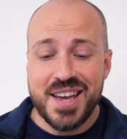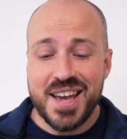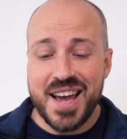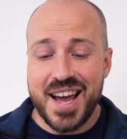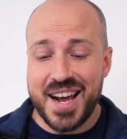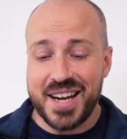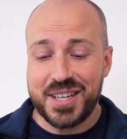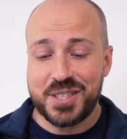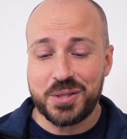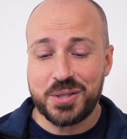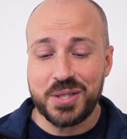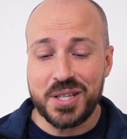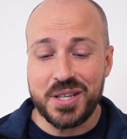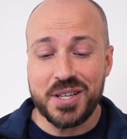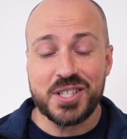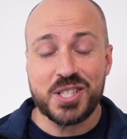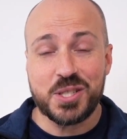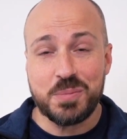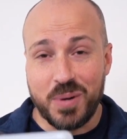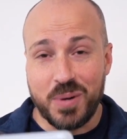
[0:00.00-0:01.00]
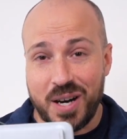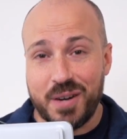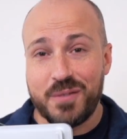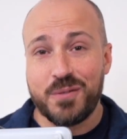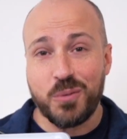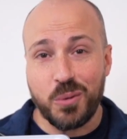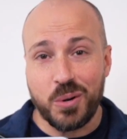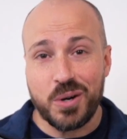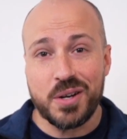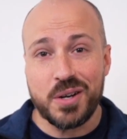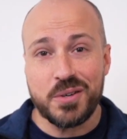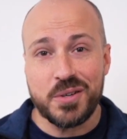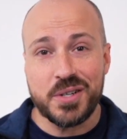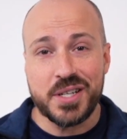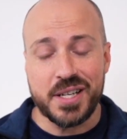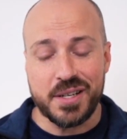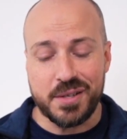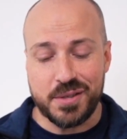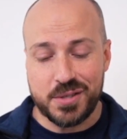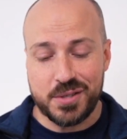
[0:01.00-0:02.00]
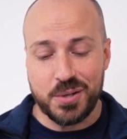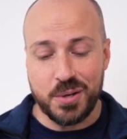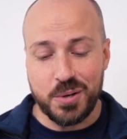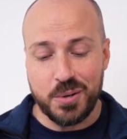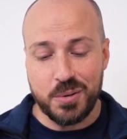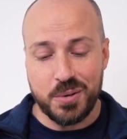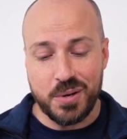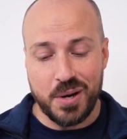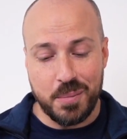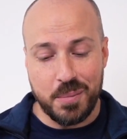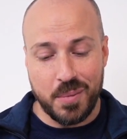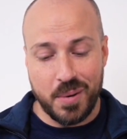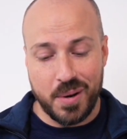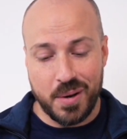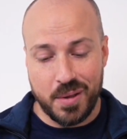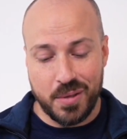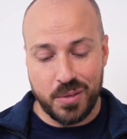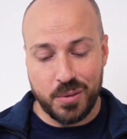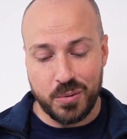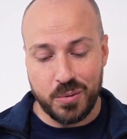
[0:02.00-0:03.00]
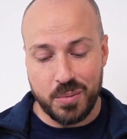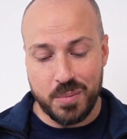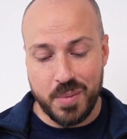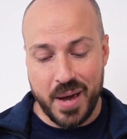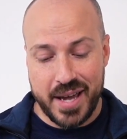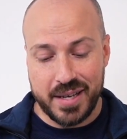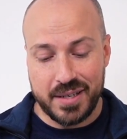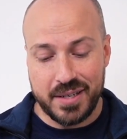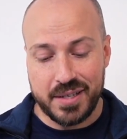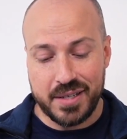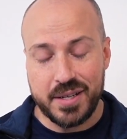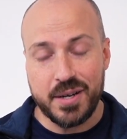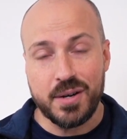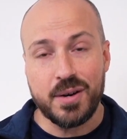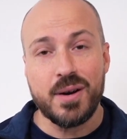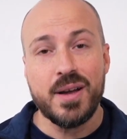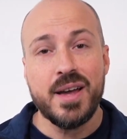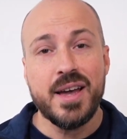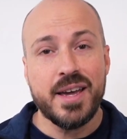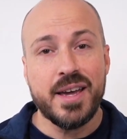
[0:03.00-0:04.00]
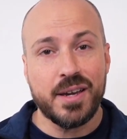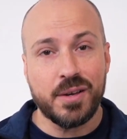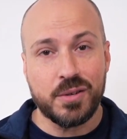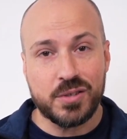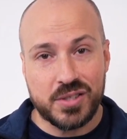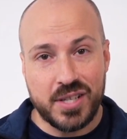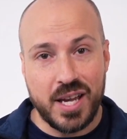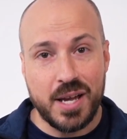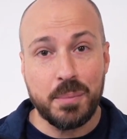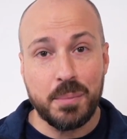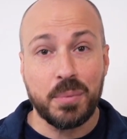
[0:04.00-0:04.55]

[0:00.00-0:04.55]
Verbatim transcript: actually a spot for it underneath. So uh, through a magnet here, it'll stay in